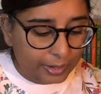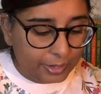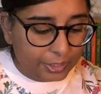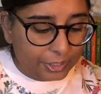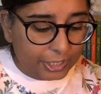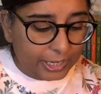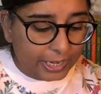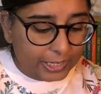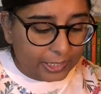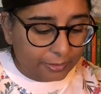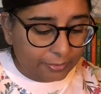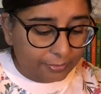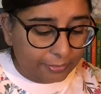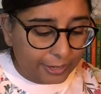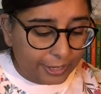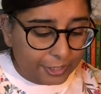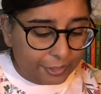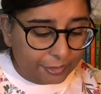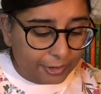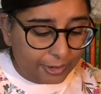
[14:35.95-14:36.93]
She had a
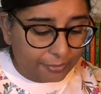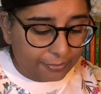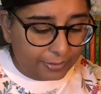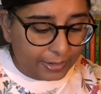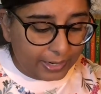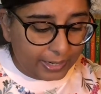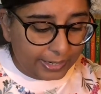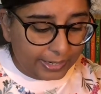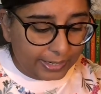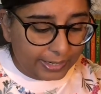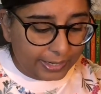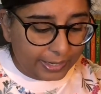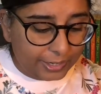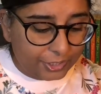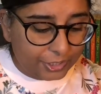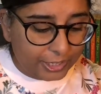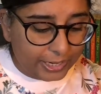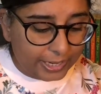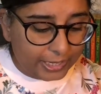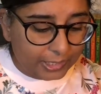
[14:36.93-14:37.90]
fluttery feeling in her
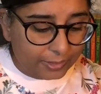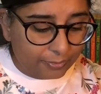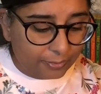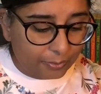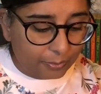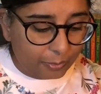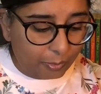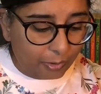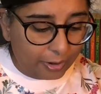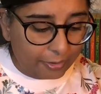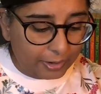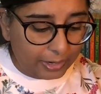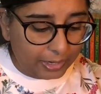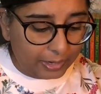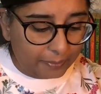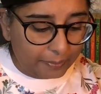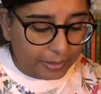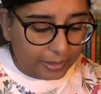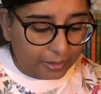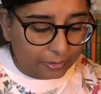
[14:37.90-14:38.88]
chest from worrying
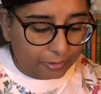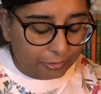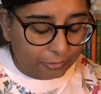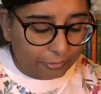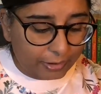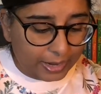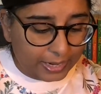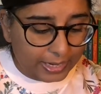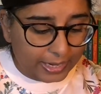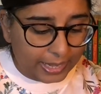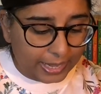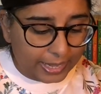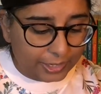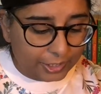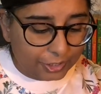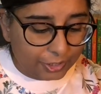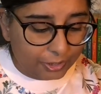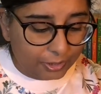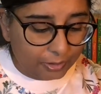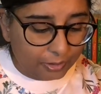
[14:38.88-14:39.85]
about Granny
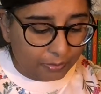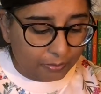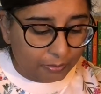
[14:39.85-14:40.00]
Hedgehog,